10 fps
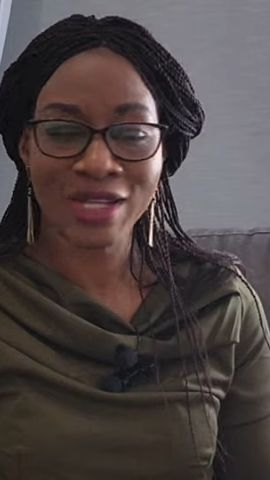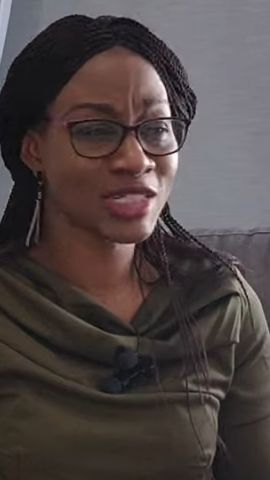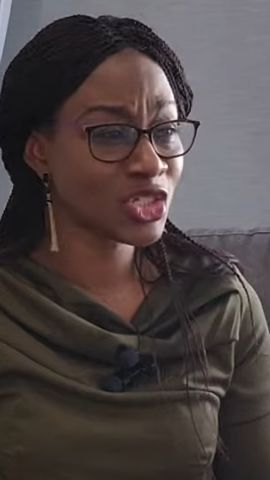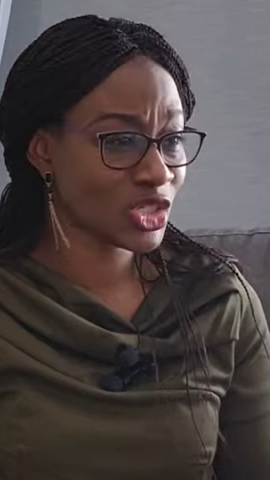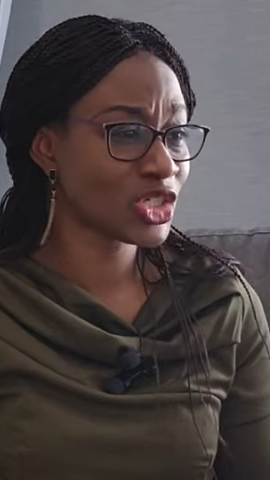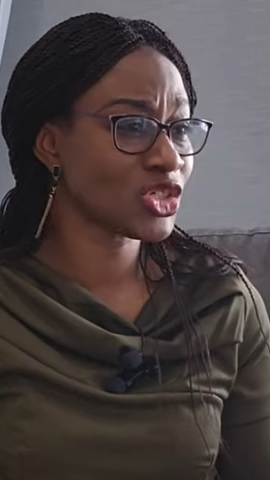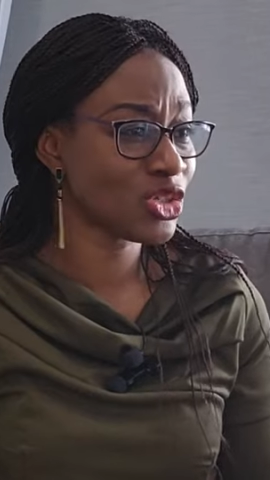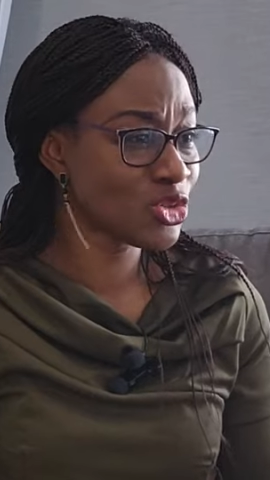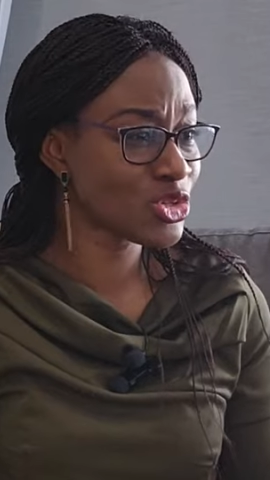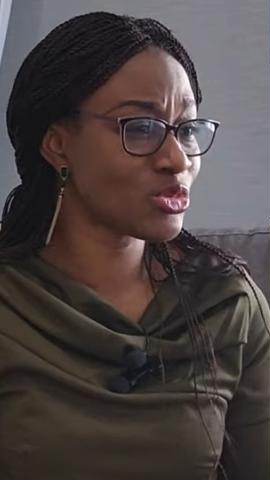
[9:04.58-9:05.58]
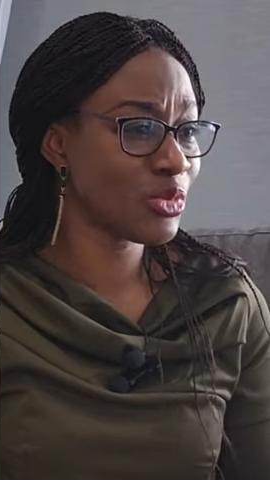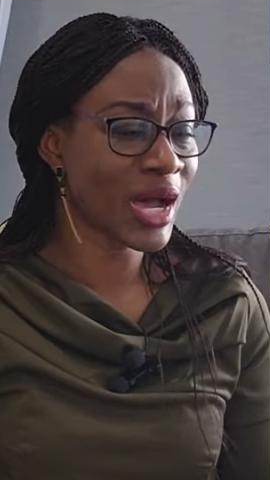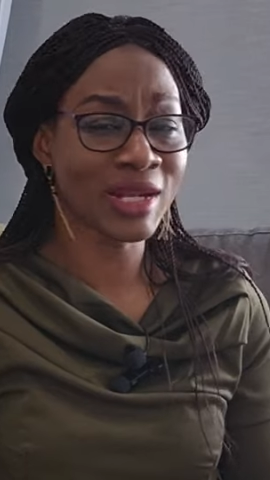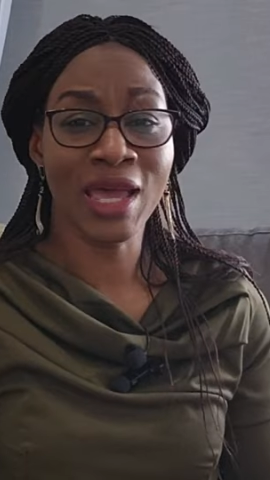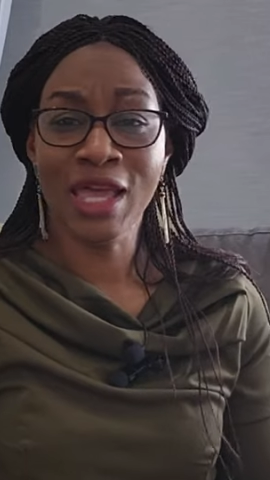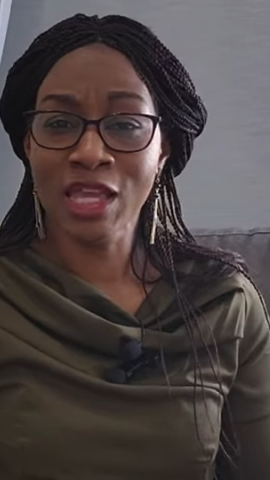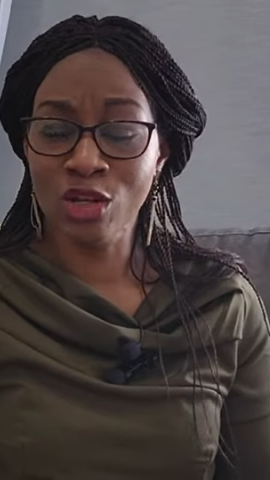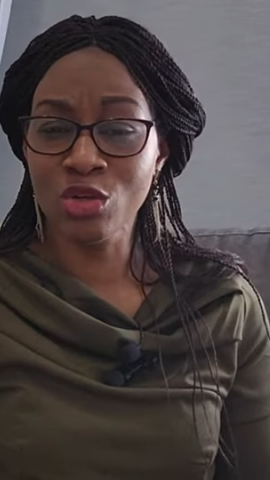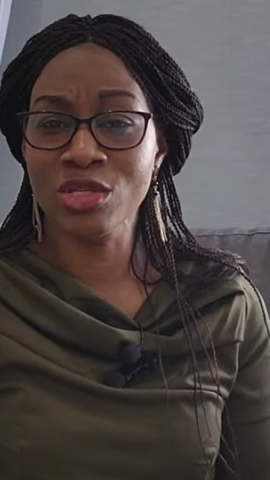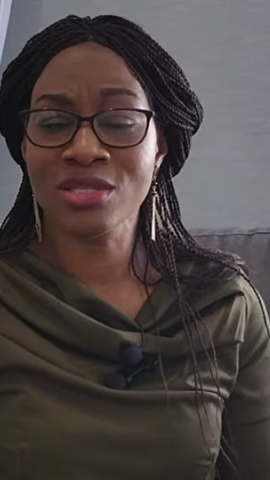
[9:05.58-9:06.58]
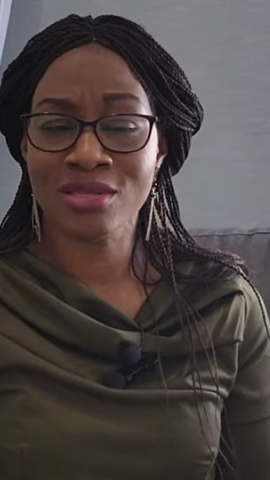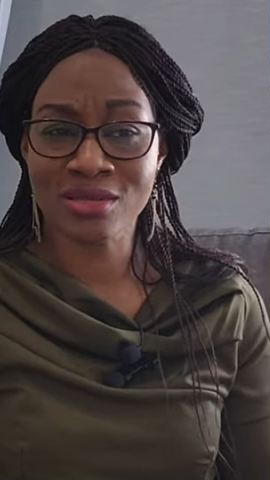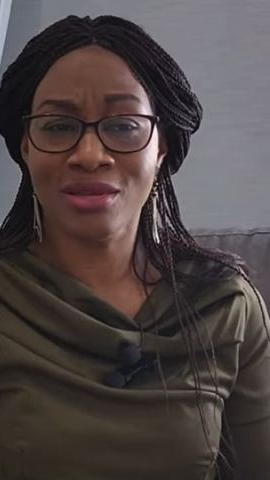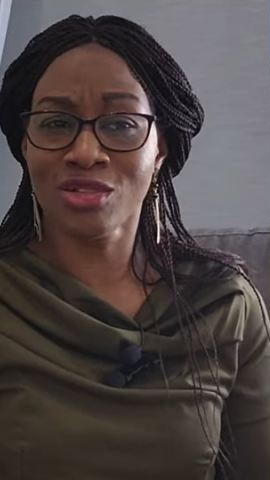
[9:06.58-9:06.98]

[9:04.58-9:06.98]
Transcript: situation looks bad, it looks